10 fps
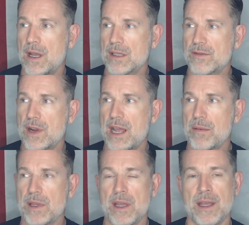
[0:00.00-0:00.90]
I was very
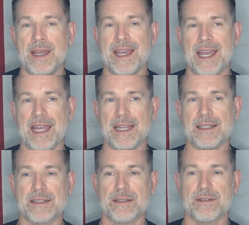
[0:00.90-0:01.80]
happy. Ate